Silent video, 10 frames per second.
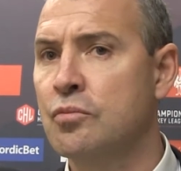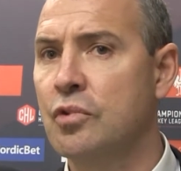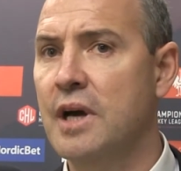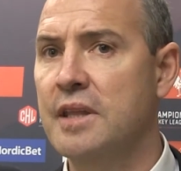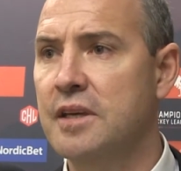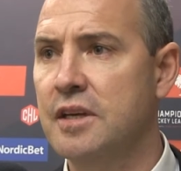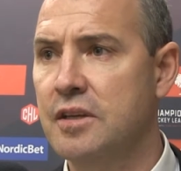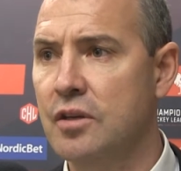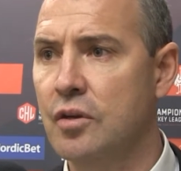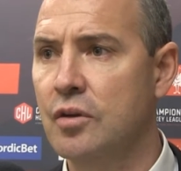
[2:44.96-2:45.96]
Well, I
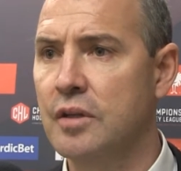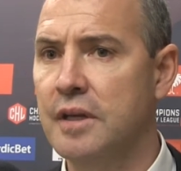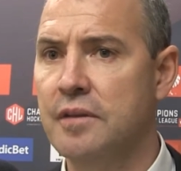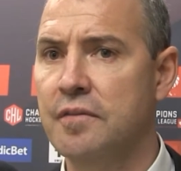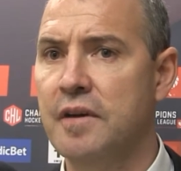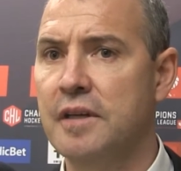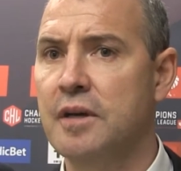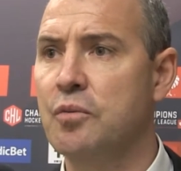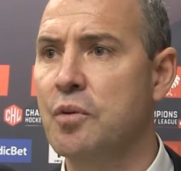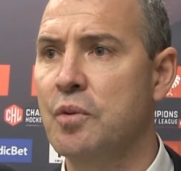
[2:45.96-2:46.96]
think, you know, like the fact
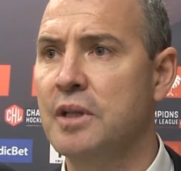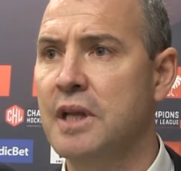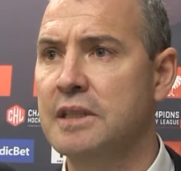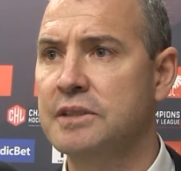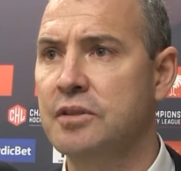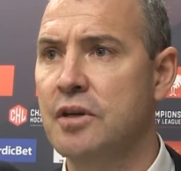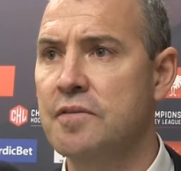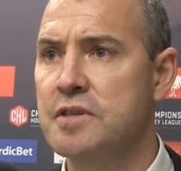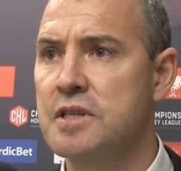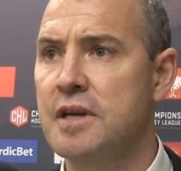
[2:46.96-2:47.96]
that we won last year,
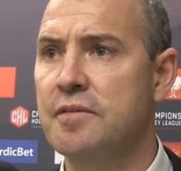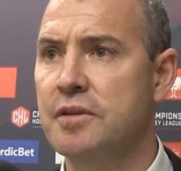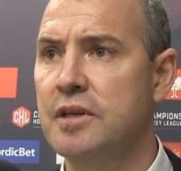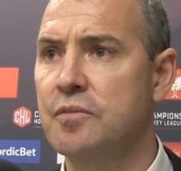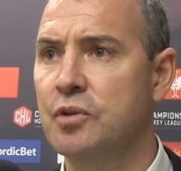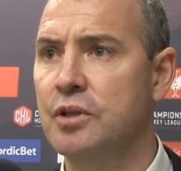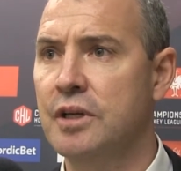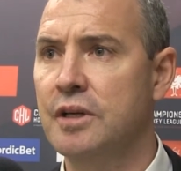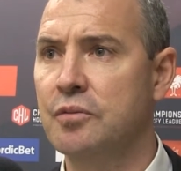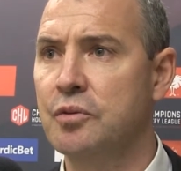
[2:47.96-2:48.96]
obviously everything
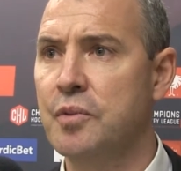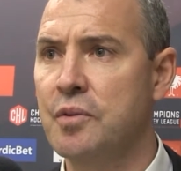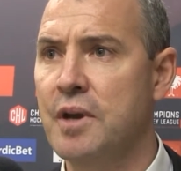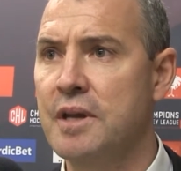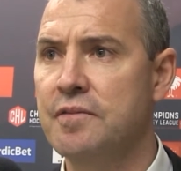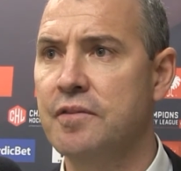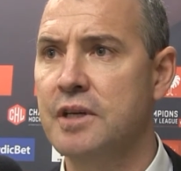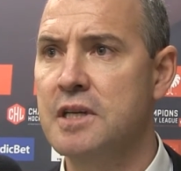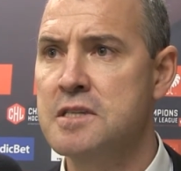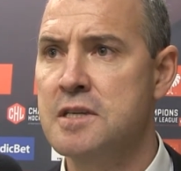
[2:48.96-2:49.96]
will be ready
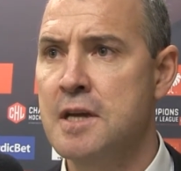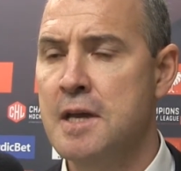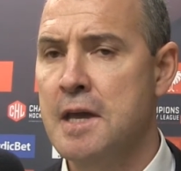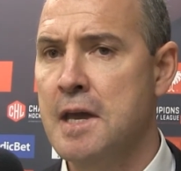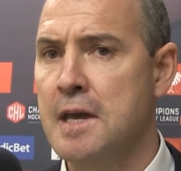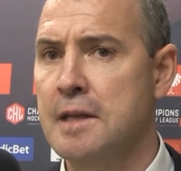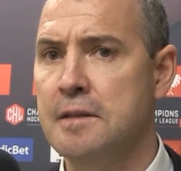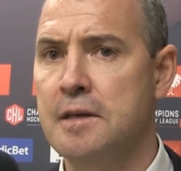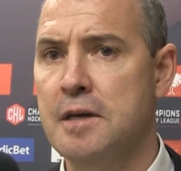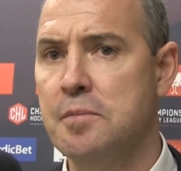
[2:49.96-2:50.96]
for us.
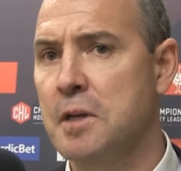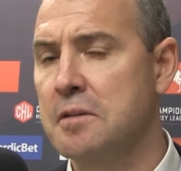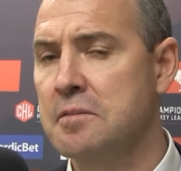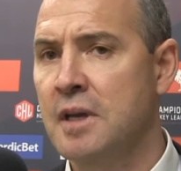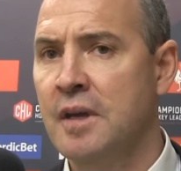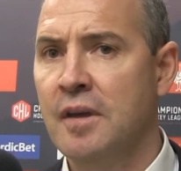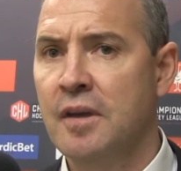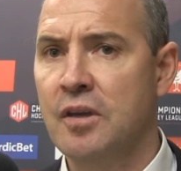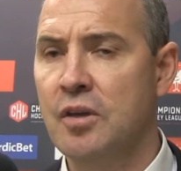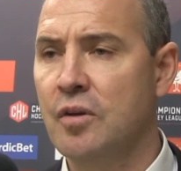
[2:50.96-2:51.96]
And but,
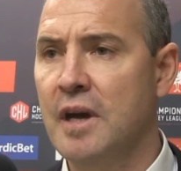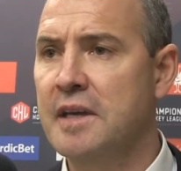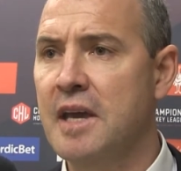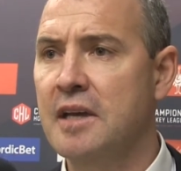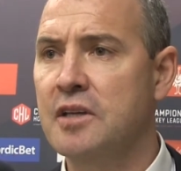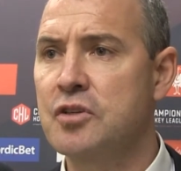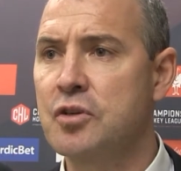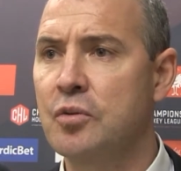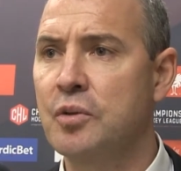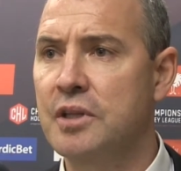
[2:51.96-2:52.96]
you know, I can't
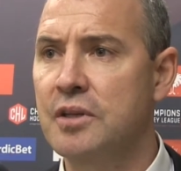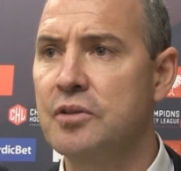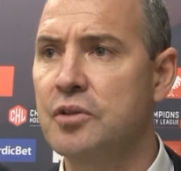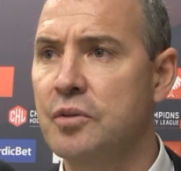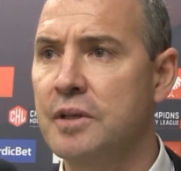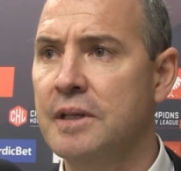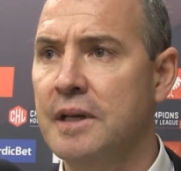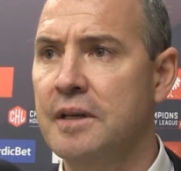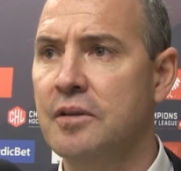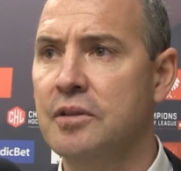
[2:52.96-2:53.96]
control what they're doing.
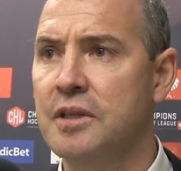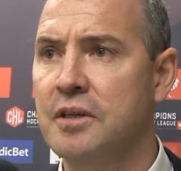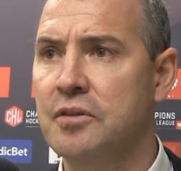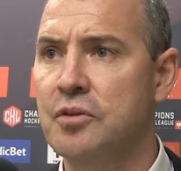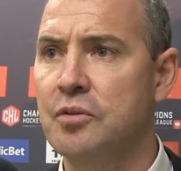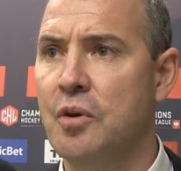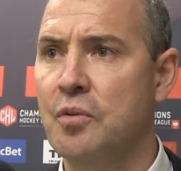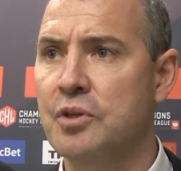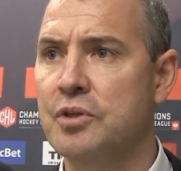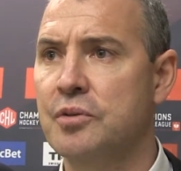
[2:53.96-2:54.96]
I can only control
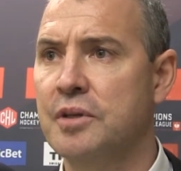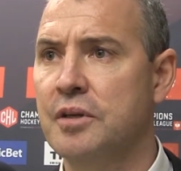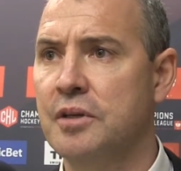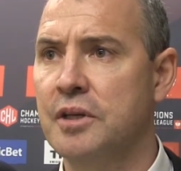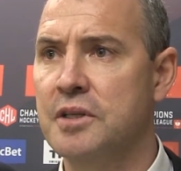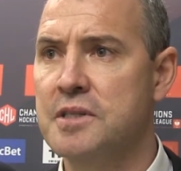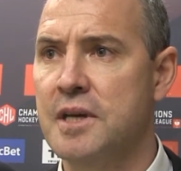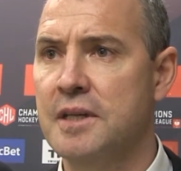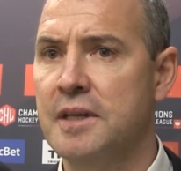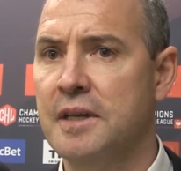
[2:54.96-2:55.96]
what we're doing on our
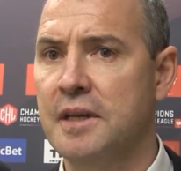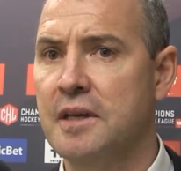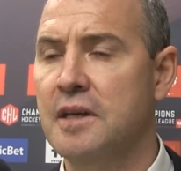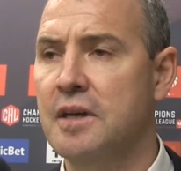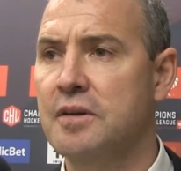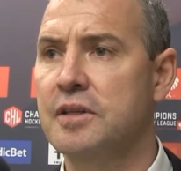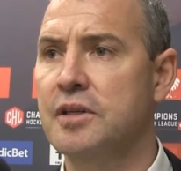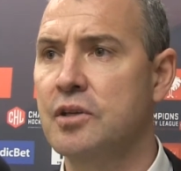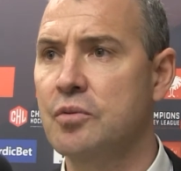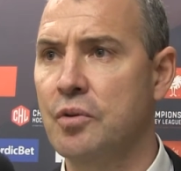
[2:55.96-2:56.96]
side. And I can
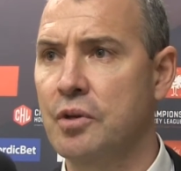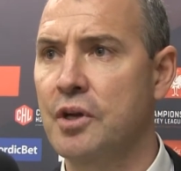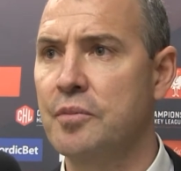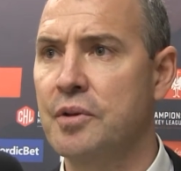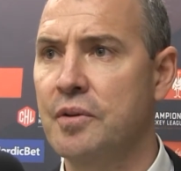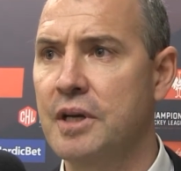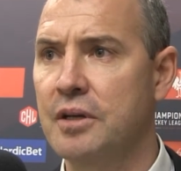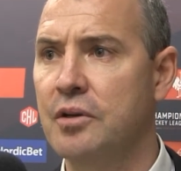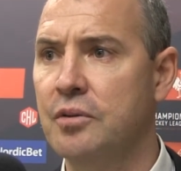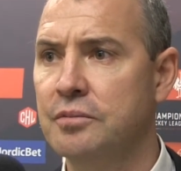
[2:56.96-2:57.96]
guarantee you we're going to be
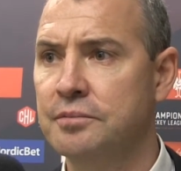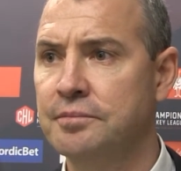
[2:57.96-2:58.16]
ready to go.